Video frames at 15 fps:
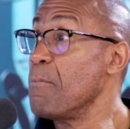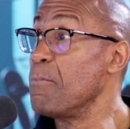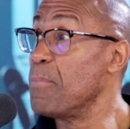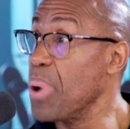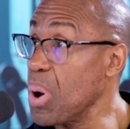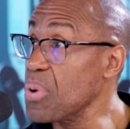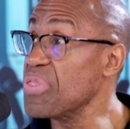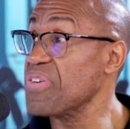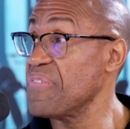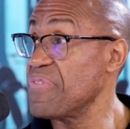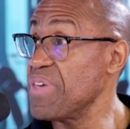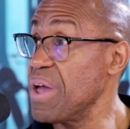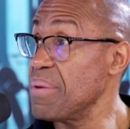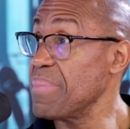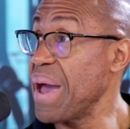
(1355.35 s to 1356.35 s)
Both of
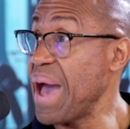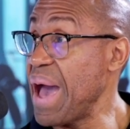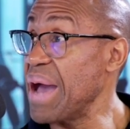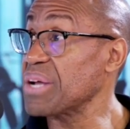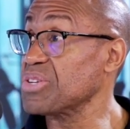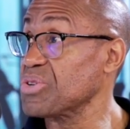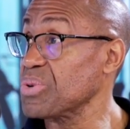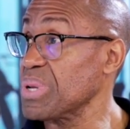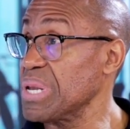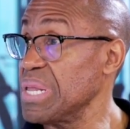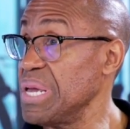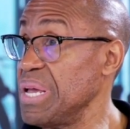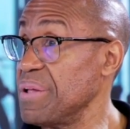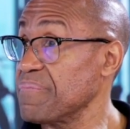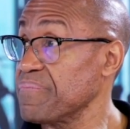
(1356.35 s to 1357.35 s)
them
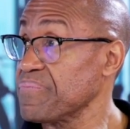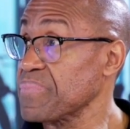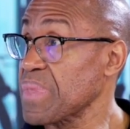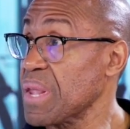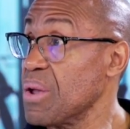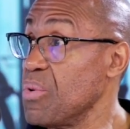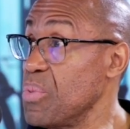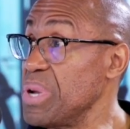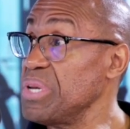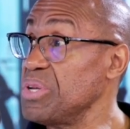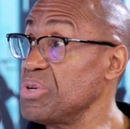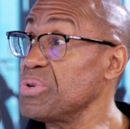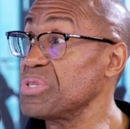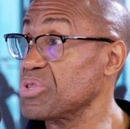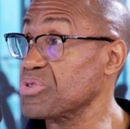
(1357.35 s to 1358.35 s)
actually, when
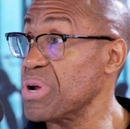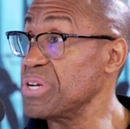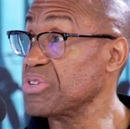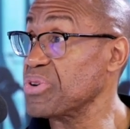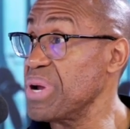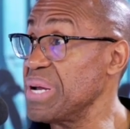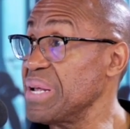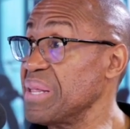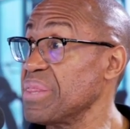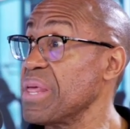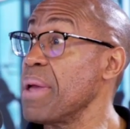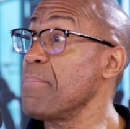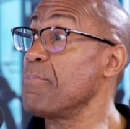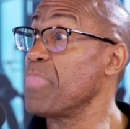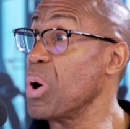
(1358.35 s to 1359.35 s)
you're doing strength training,
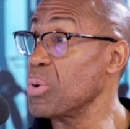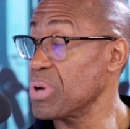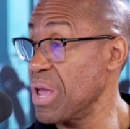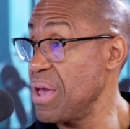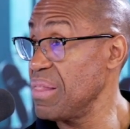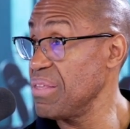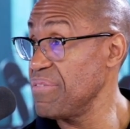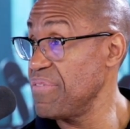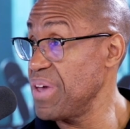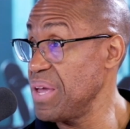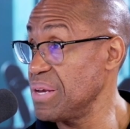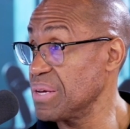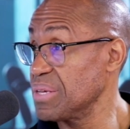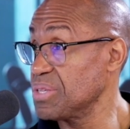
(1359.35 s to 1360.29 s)
they both elevate.